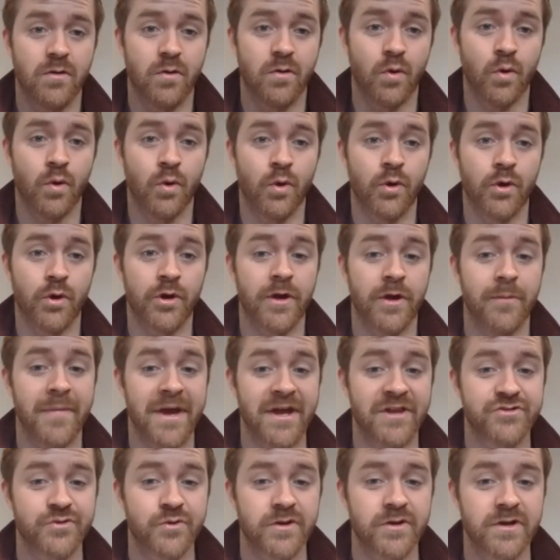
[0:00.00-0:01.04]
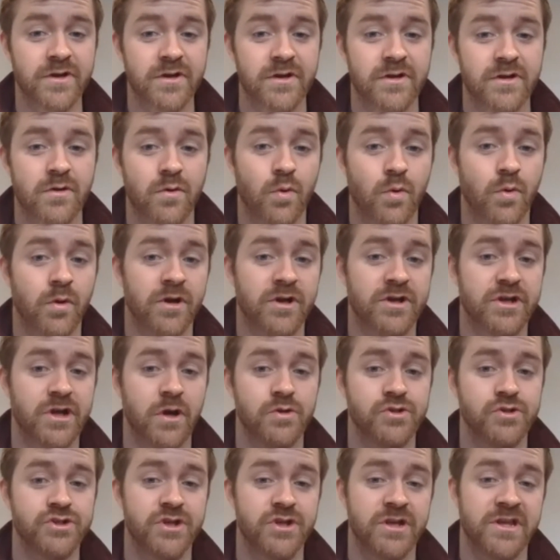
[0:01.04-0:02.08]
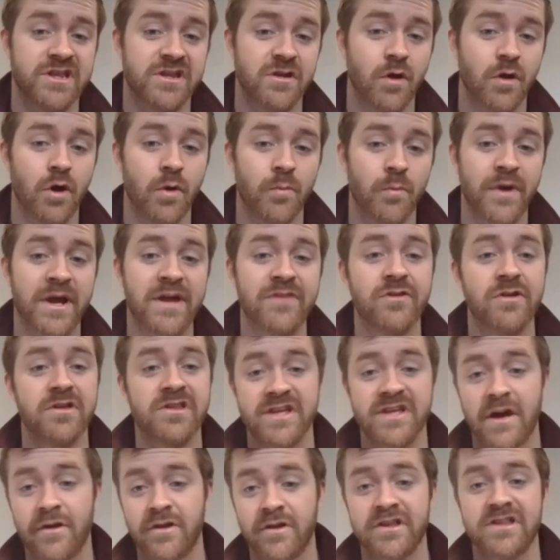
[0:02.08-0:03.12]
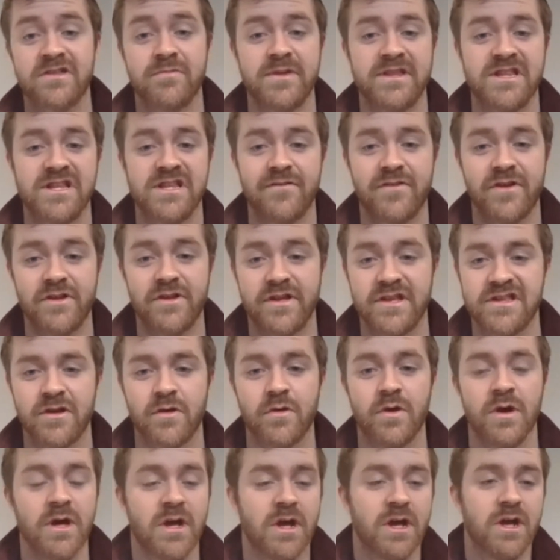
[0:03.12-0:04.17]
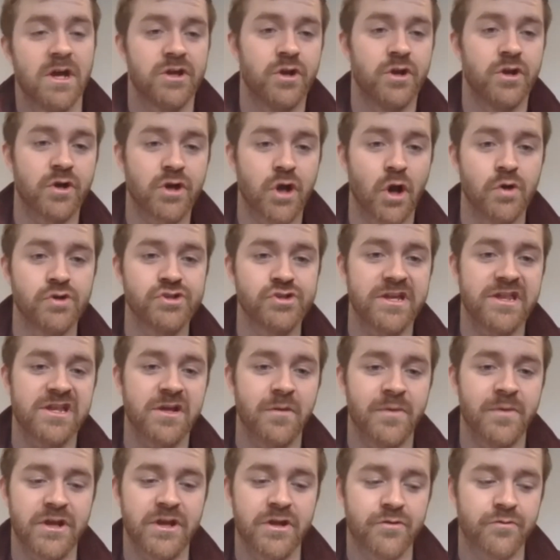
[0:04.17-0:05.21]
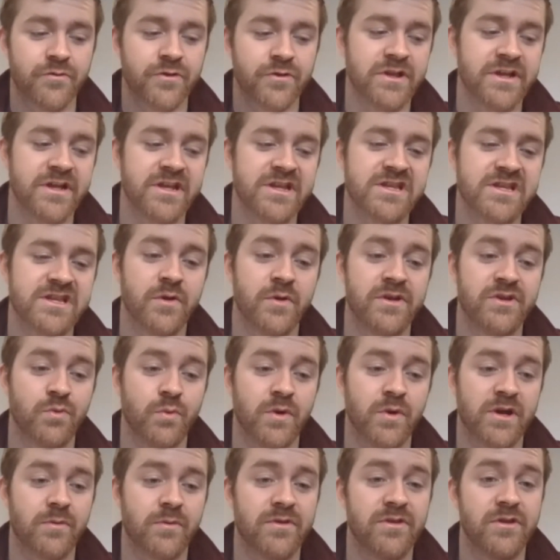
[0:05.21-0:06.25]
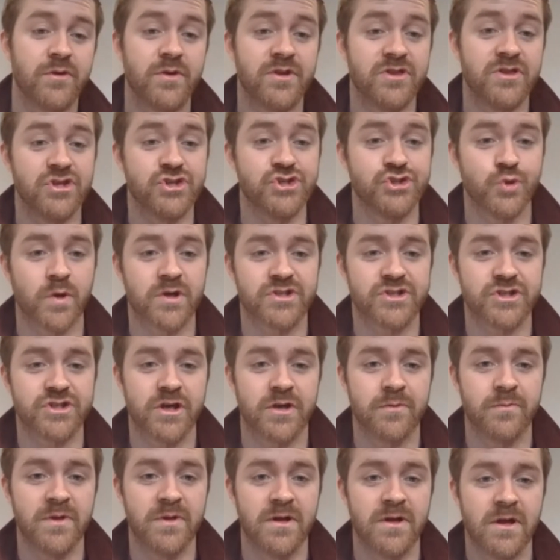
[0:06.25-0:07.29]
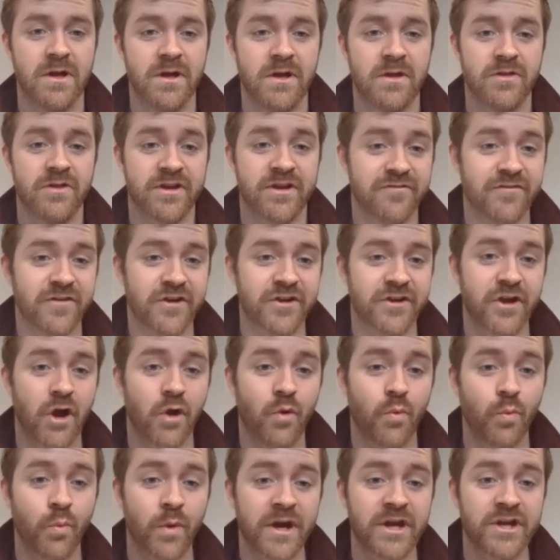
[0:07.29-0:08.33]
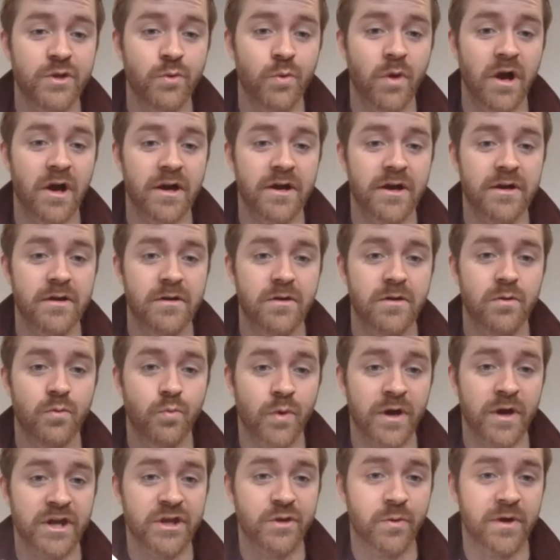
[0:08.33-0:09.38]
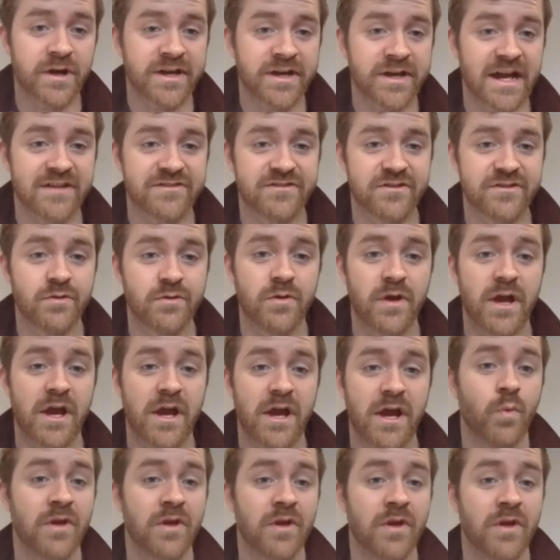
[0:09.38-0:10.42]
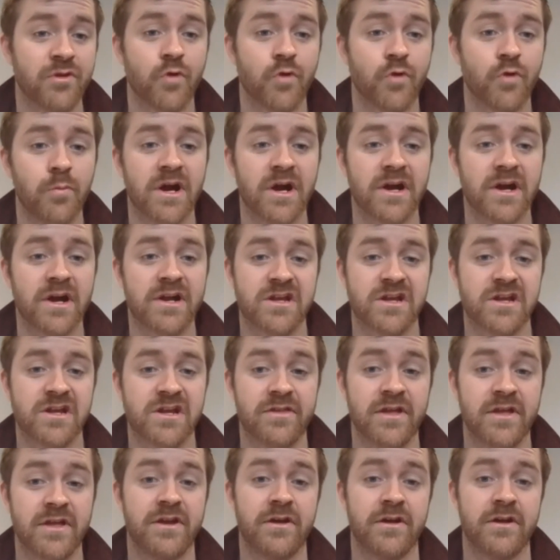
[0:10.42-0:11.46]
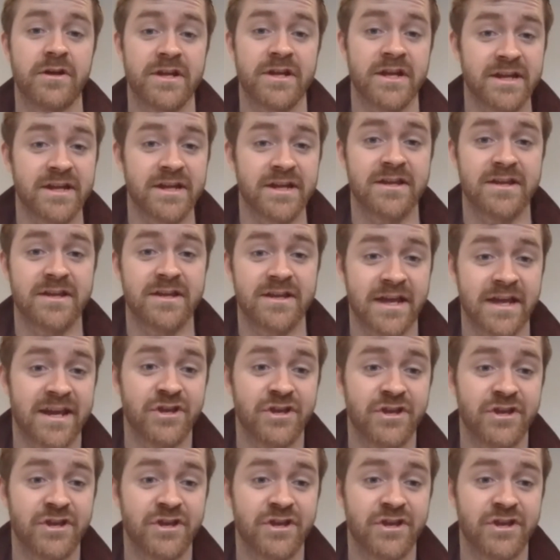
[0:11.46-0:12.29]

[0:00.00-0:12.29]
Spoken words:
or a mentor or a coach. And so I'll break those down all specifically. So, coach is somebody who really is going to work with you in the short term. They're going to figure out where you are, where you want to get to, and what the roadblocks are that are get in